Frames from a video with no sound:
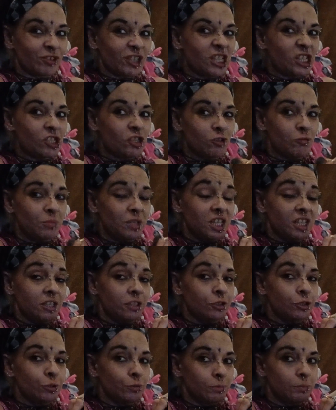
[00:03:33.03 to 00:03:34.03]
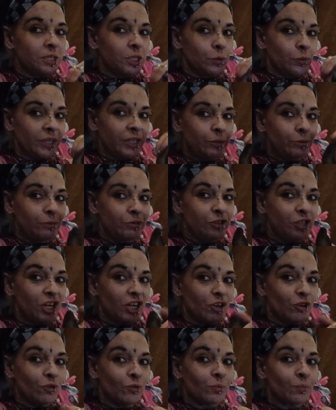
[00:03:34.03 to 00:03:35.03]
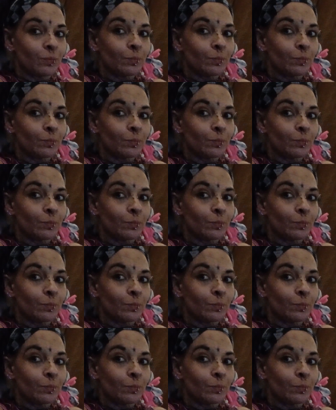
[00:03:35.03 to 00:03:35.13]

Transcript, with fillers: reach because you'd be going to jail.